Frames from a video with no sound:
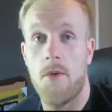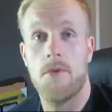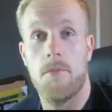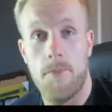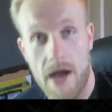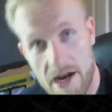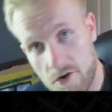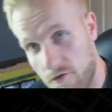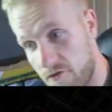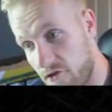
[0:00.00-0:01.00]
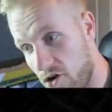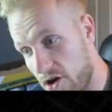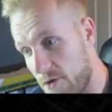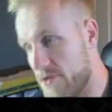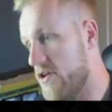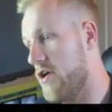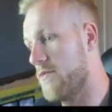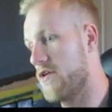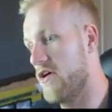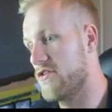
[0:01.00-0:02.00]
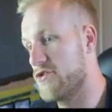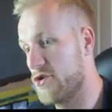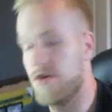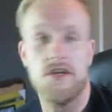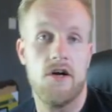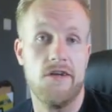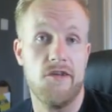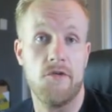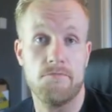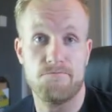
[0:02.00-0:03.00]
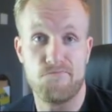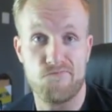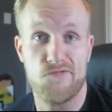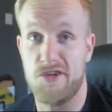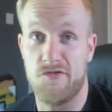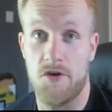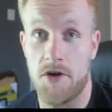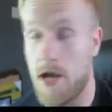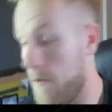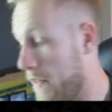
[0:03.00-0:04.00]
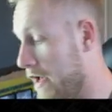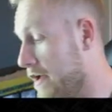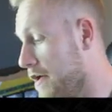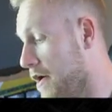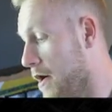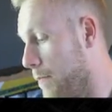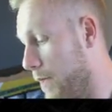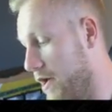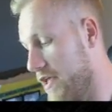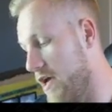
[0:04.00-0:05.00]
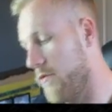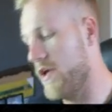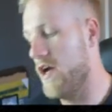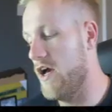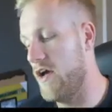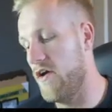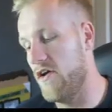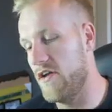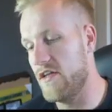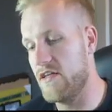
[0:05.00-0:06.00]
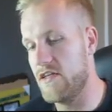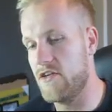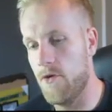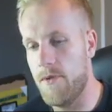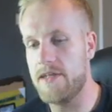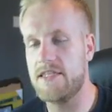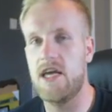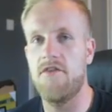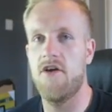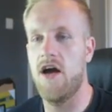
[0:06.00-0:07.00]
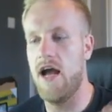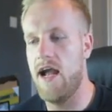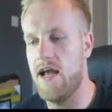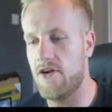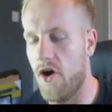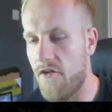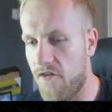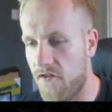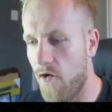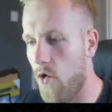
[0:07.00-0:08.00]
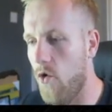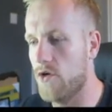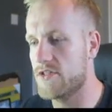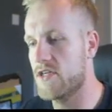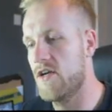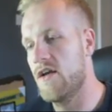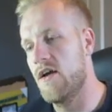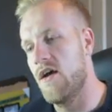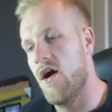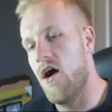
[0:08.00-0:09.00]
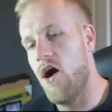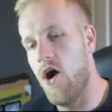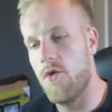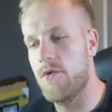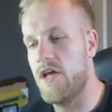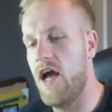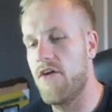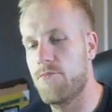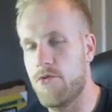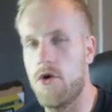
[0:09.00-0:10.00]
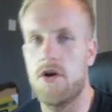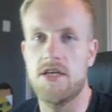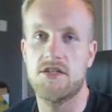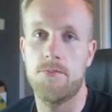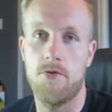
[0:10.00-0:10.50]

I opened a pack on Friday, which I hope you guys enjoyed. I didn't, just throwing it out there. But yeah, we got back together, and I thought I would have Brock Lesnar